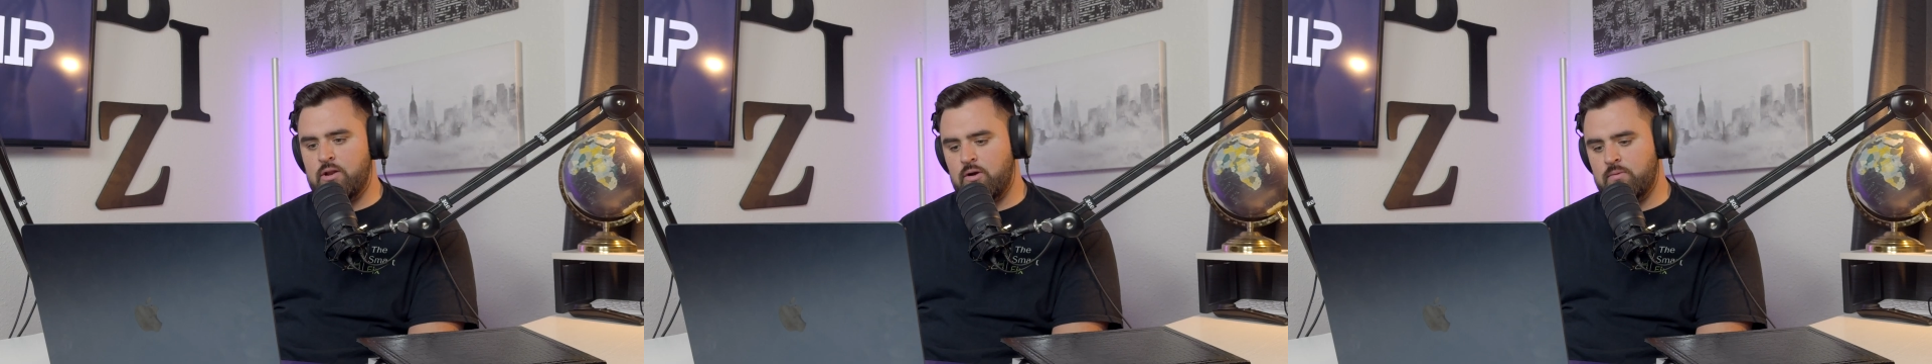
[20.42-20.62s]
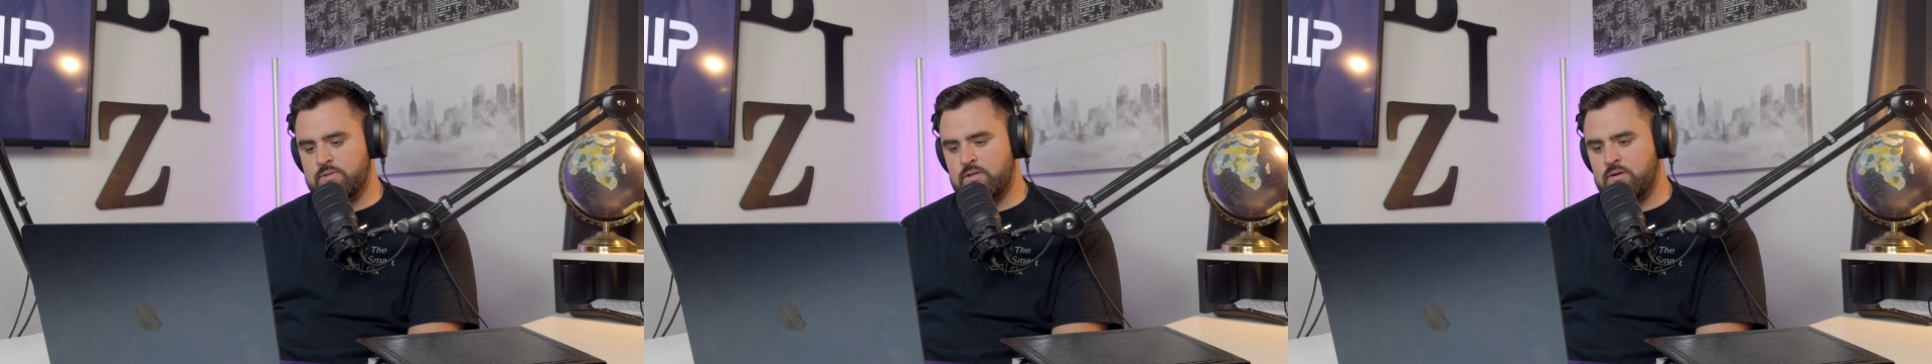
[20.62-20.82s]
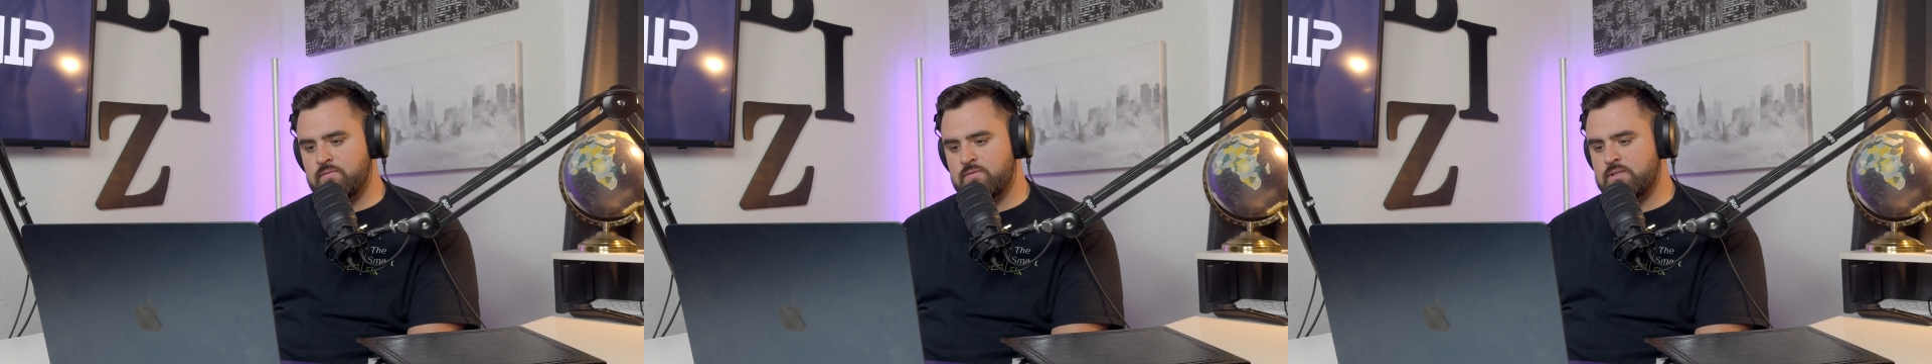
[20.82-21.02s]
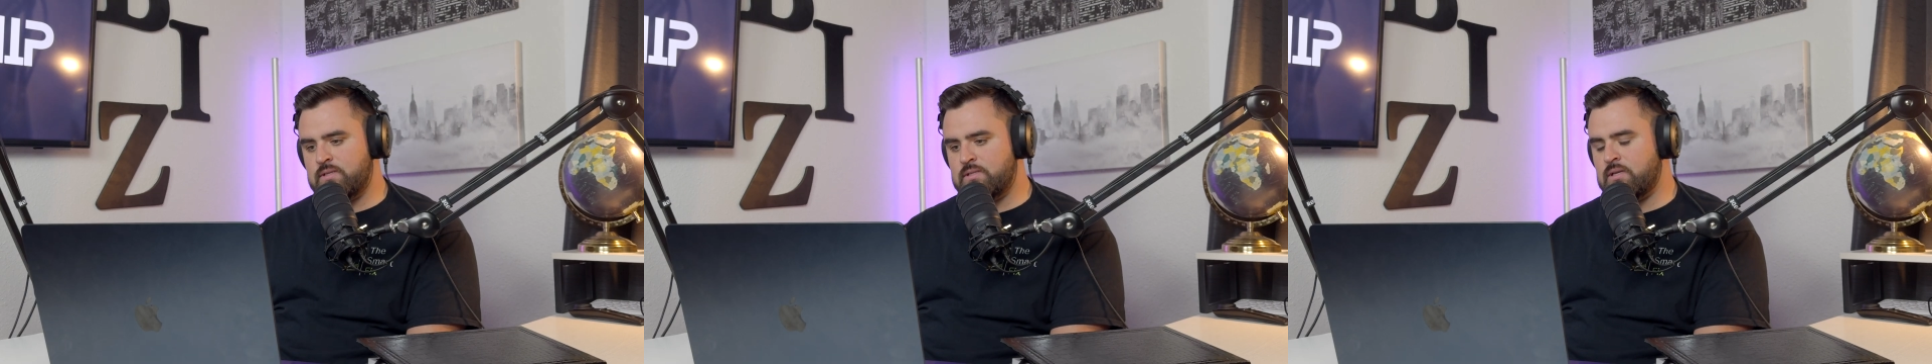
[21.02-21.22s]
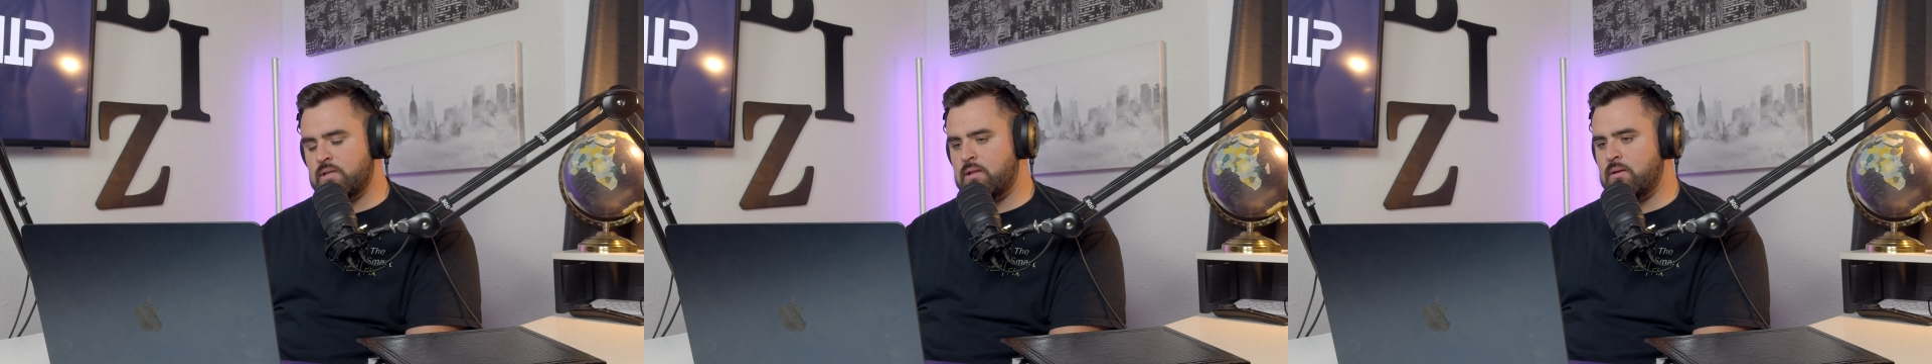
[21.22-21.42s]
home
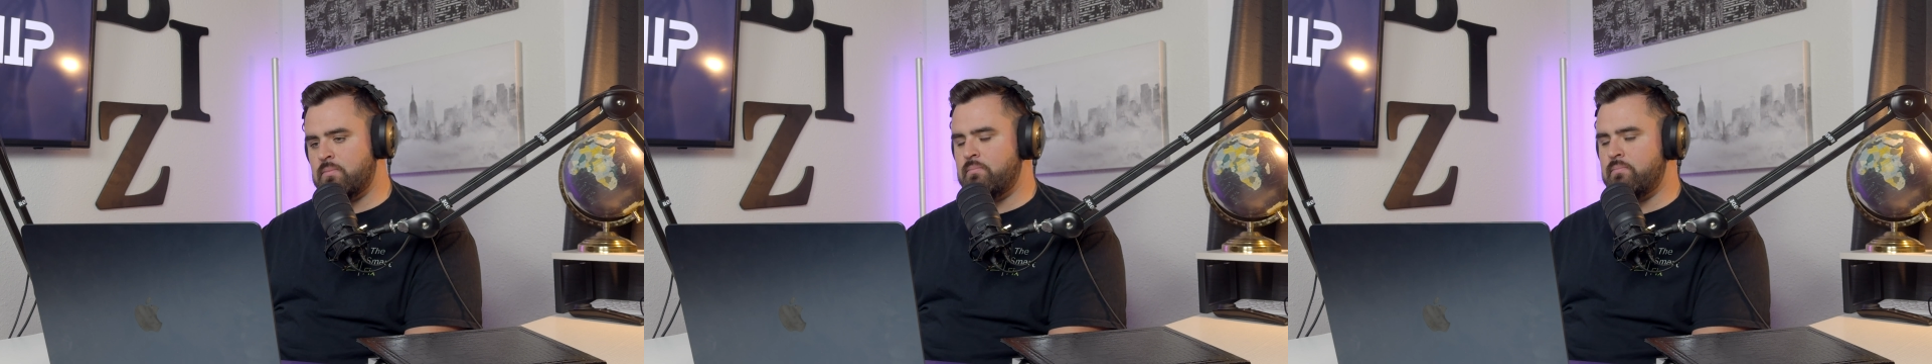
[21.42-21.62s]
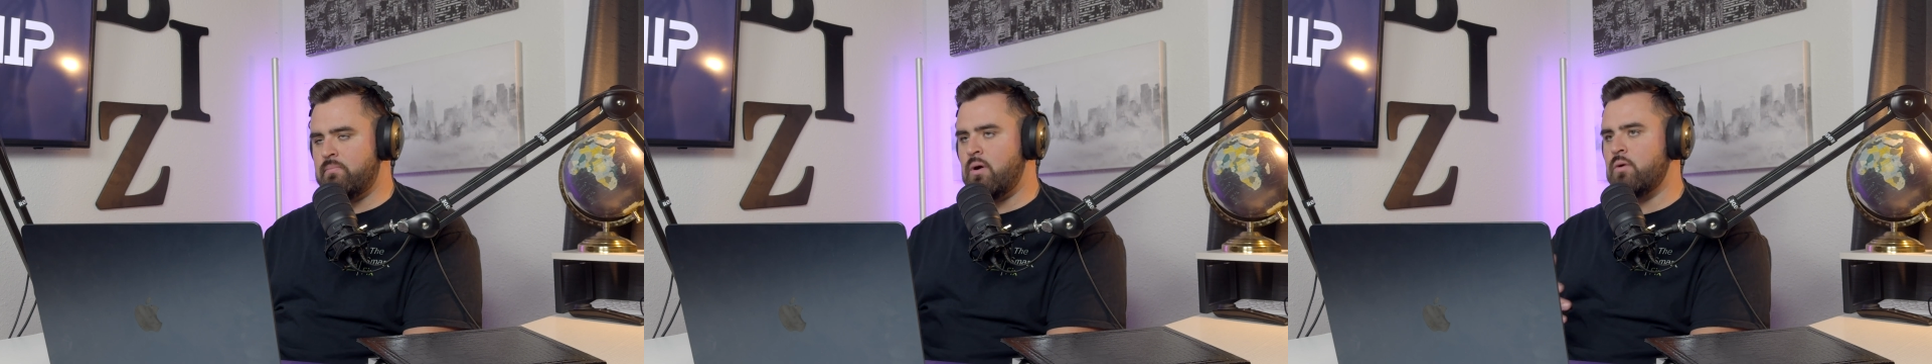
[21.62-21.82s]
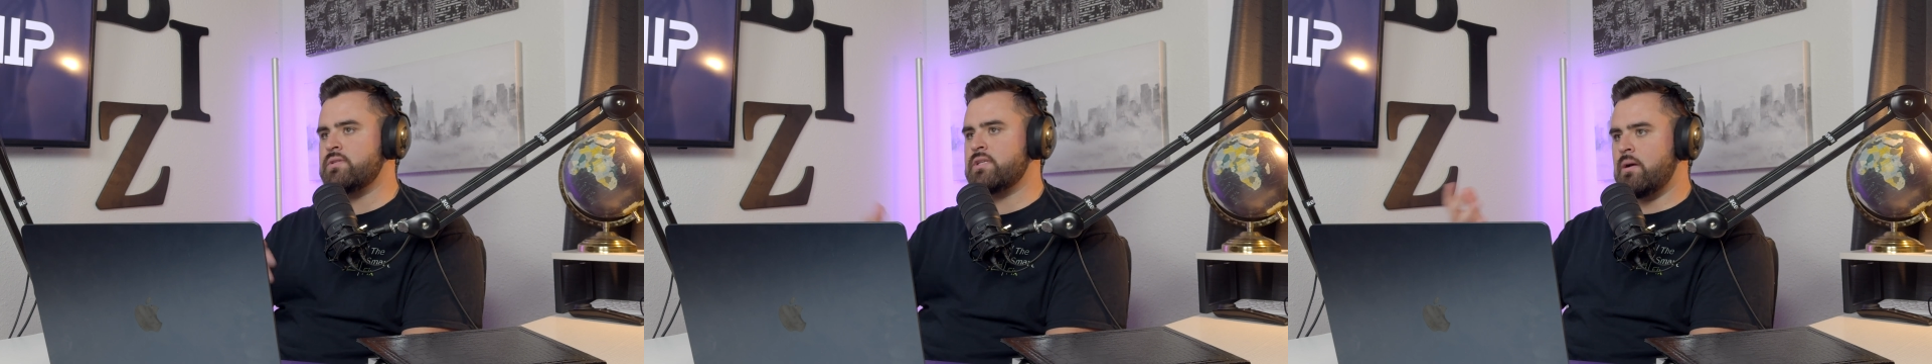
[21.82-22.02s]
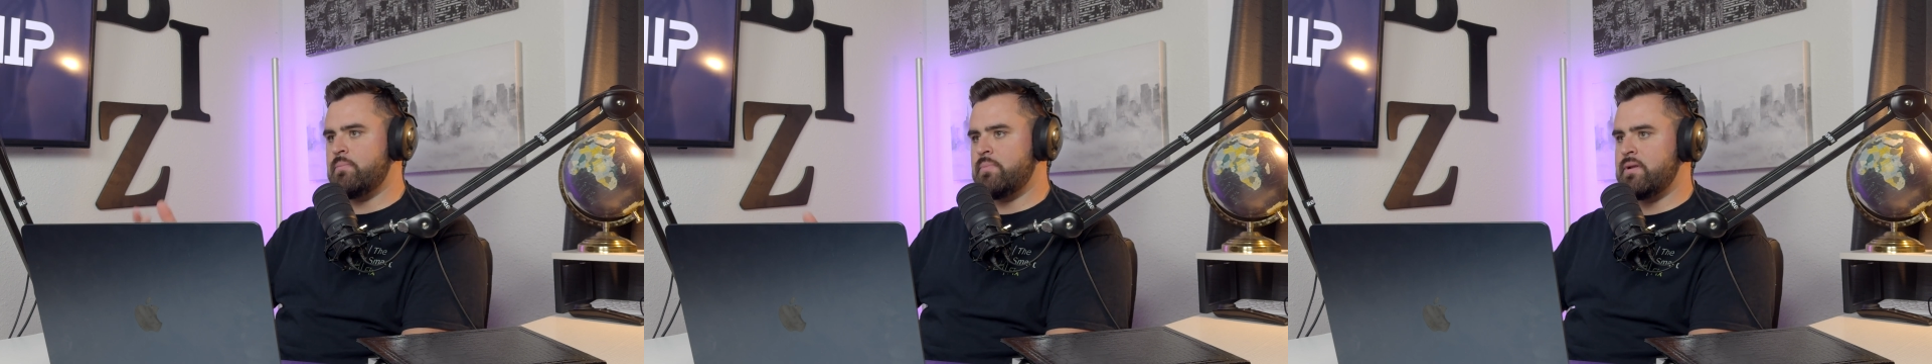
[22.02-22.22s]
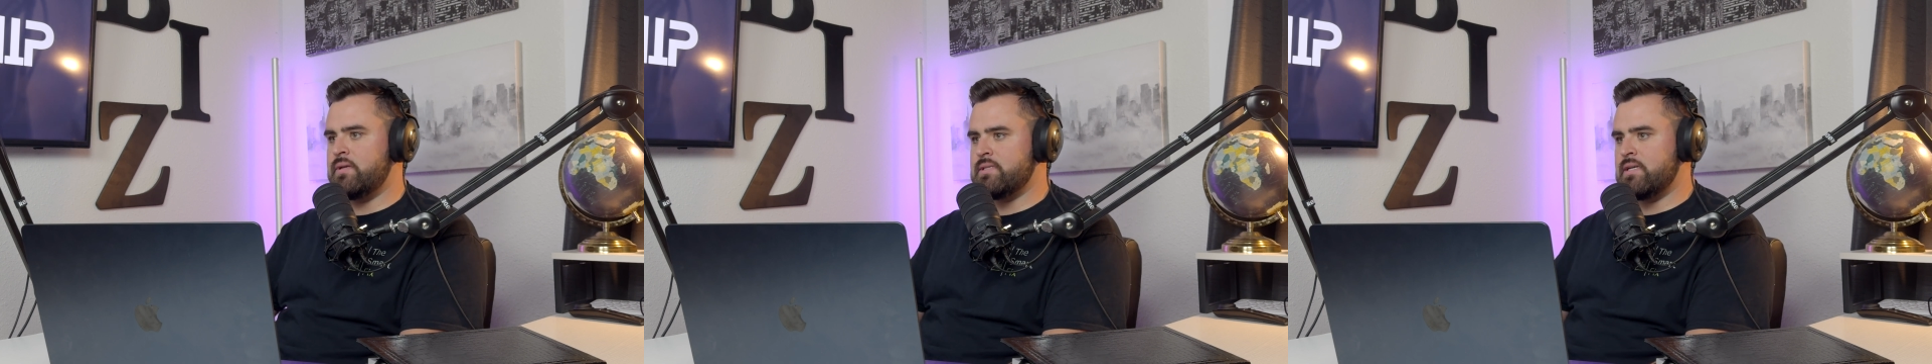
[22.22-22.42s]
services, most
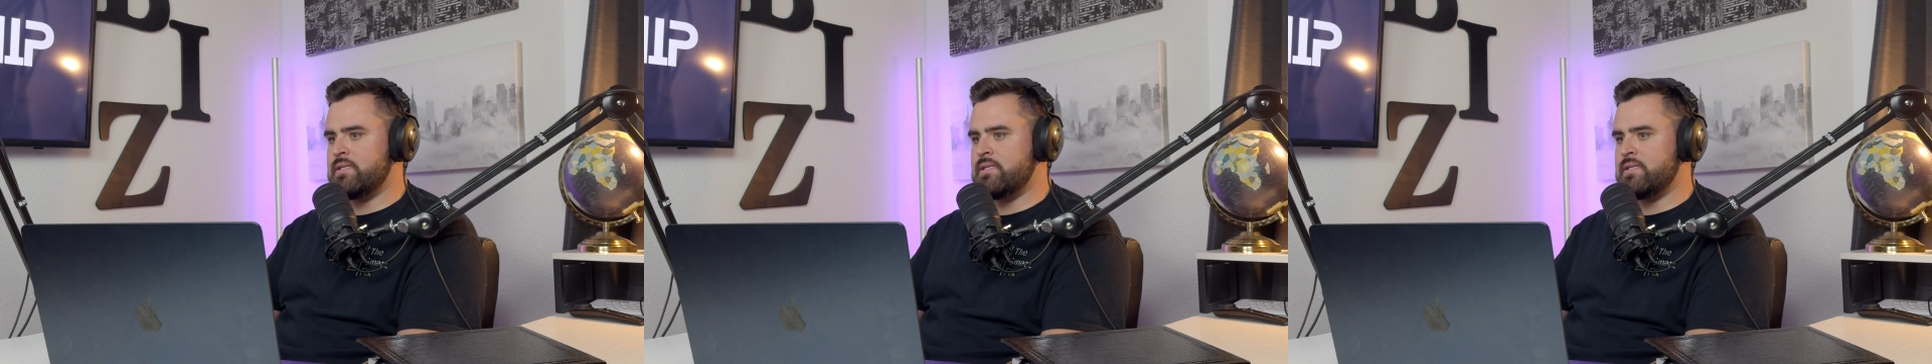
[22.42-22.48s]
companies